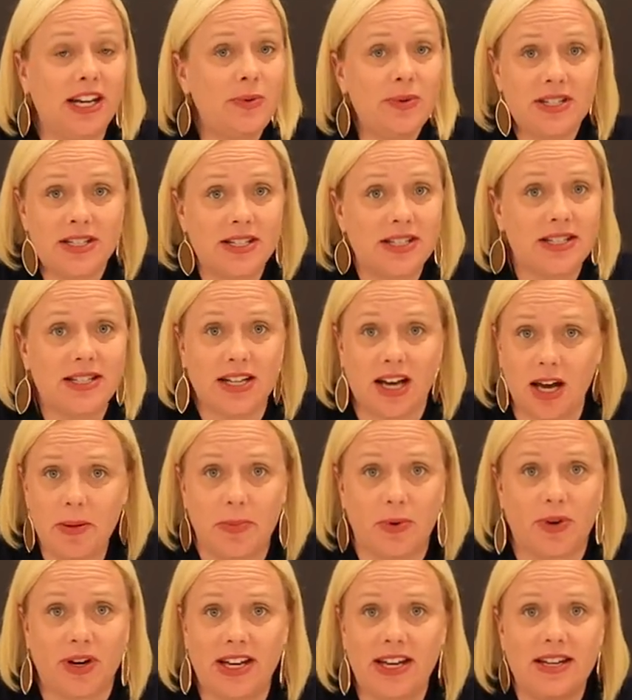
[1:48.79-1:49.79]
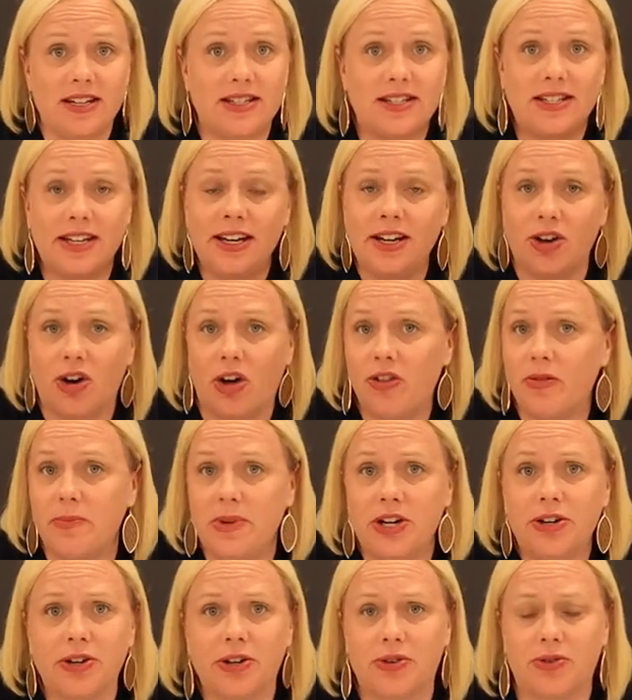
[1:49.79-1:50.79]
He was a disciple. He had seen all the
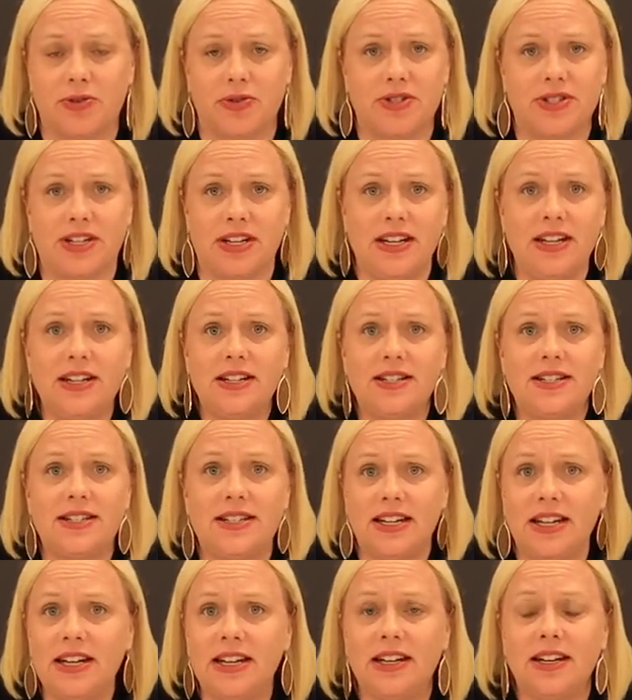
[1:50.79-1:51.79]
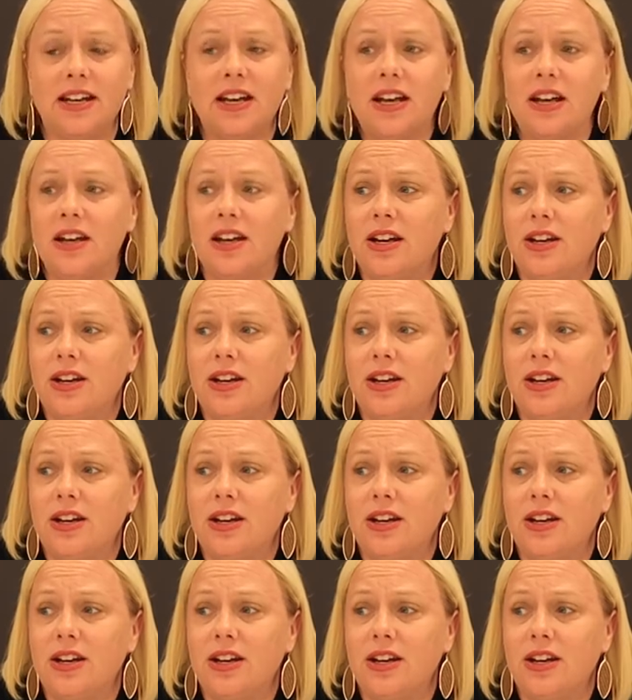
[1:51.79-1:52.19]
miracles, and he had seen,